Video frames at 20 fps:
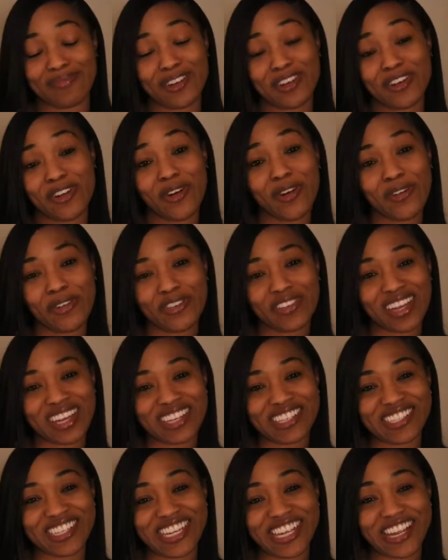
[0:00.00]
good old
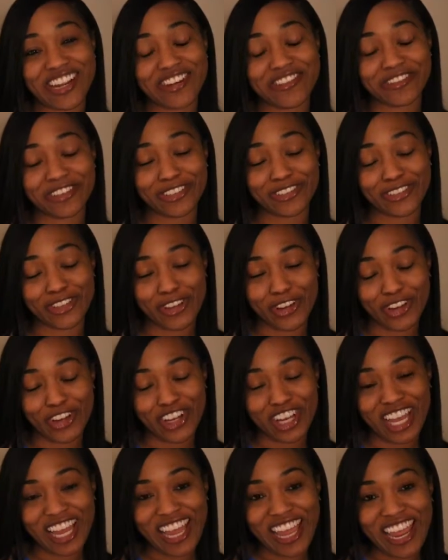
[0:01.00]
fashioned girl
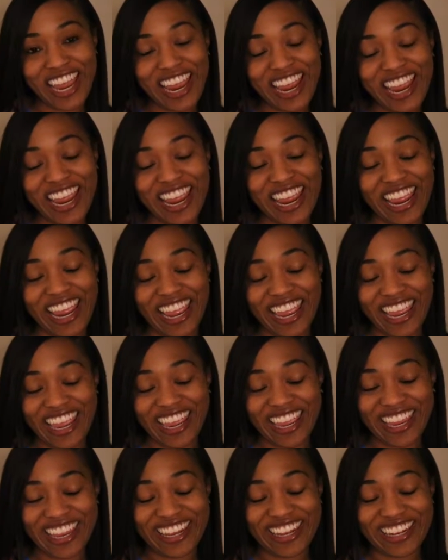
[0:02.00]
talk.
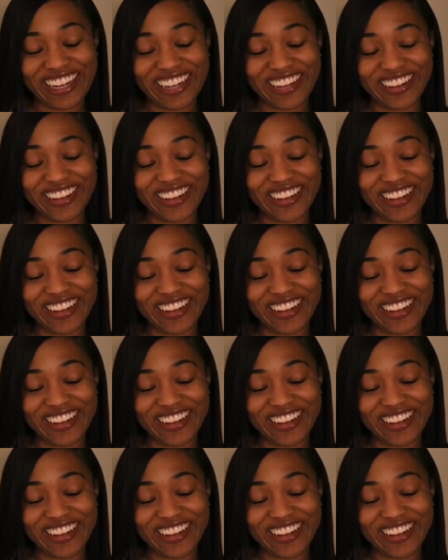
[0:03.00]
And